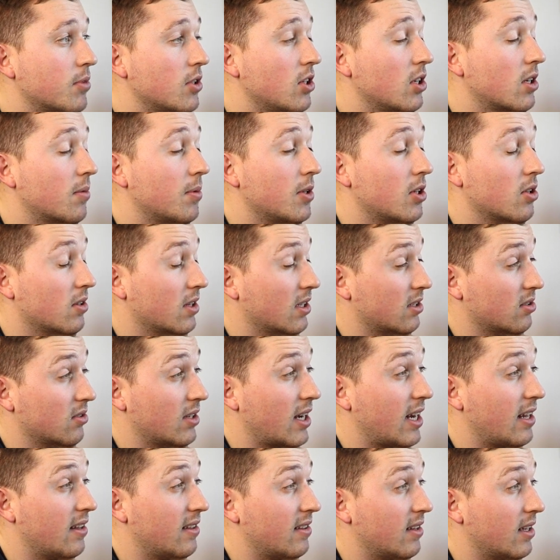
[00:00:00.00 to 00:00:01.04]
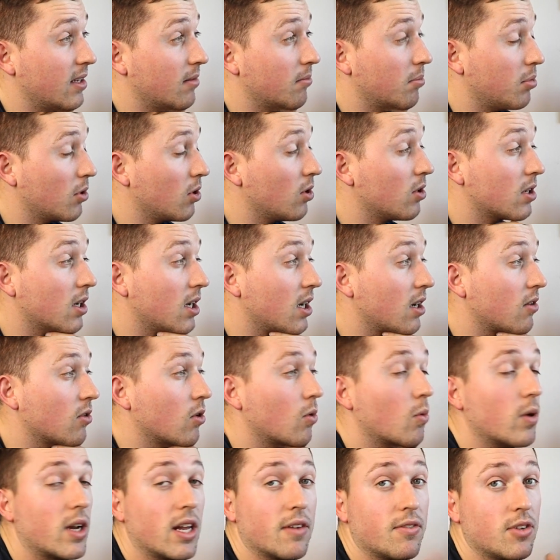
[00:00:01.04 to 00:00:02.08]
but you could be doing this on anything, Blogger
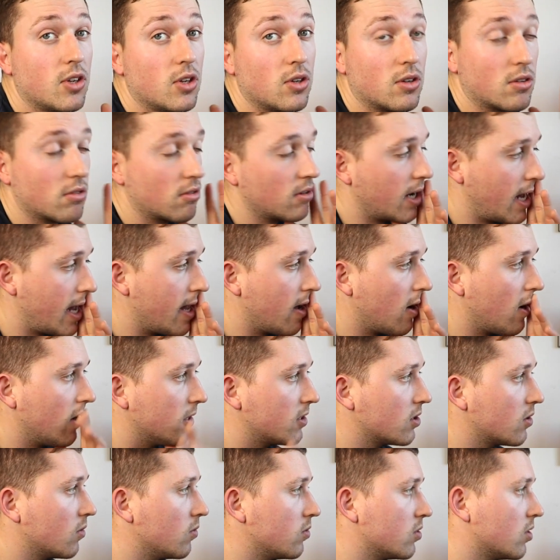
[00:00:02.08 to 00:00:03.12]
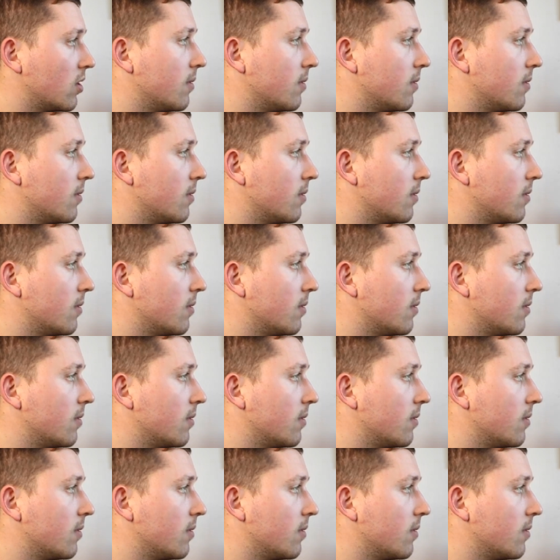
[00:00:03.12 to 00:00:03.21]
or whatever you create articles